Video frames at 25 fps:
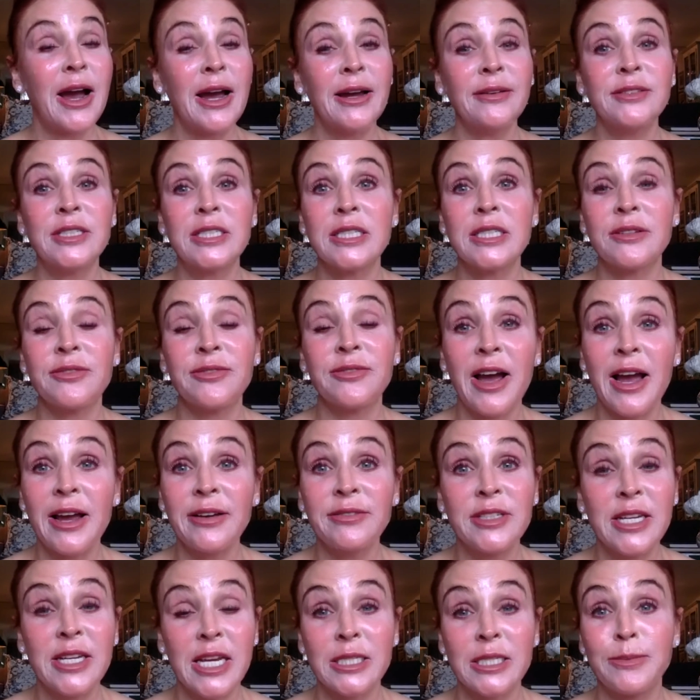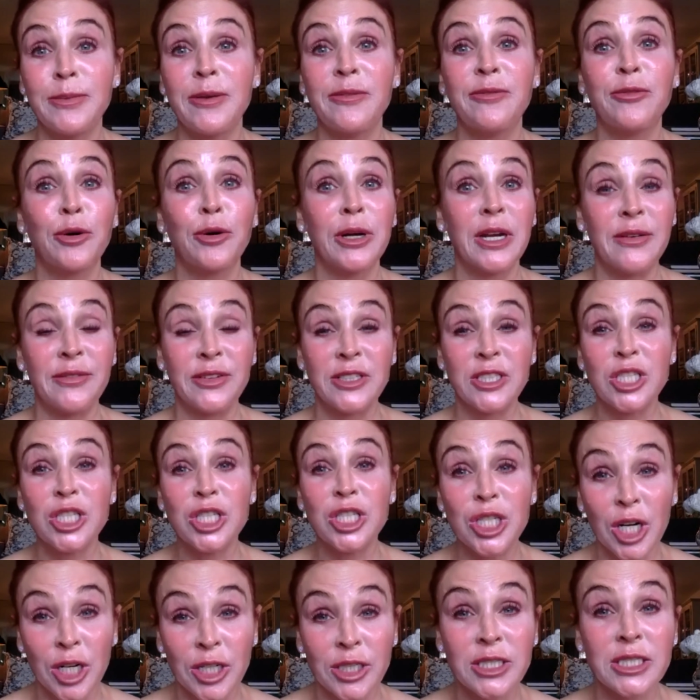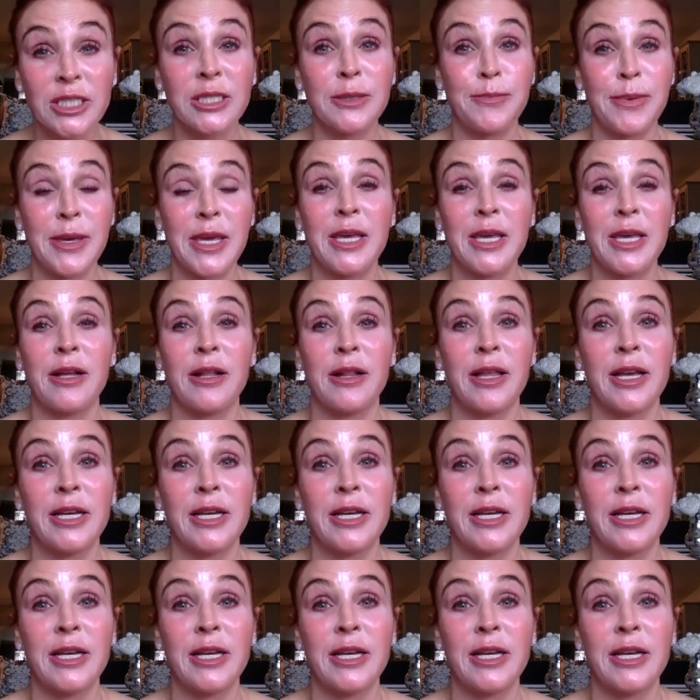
to 5 days before it even starts to peel